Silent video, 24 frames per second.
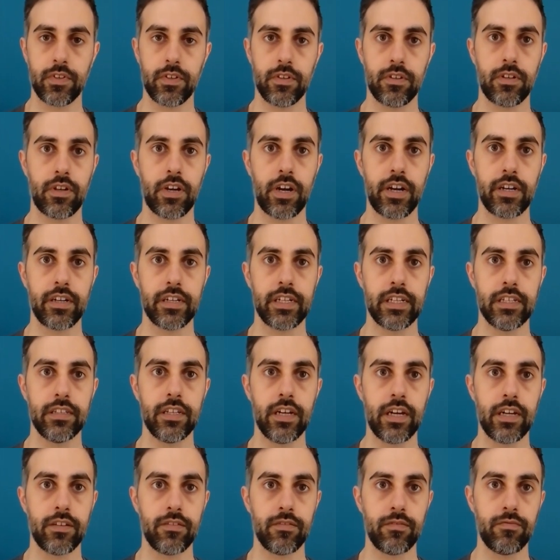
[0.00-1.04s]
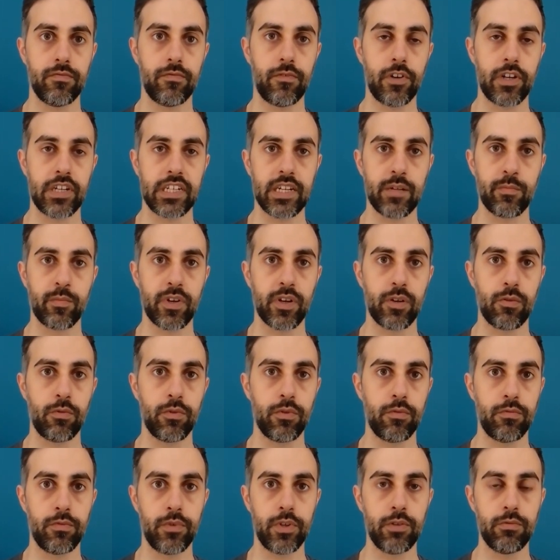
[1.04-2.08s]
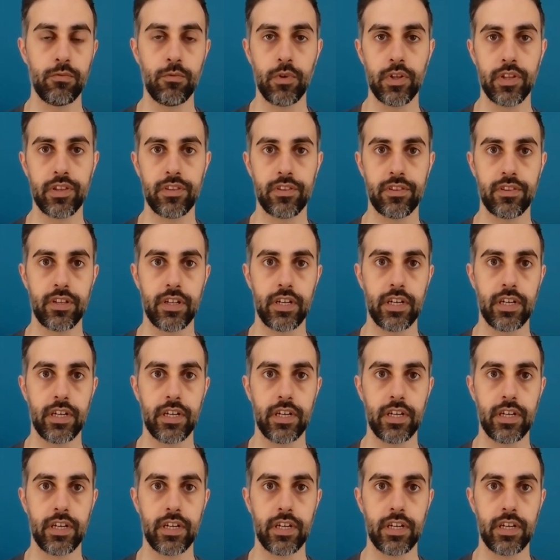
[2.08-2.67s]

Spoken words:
currently done, for example, with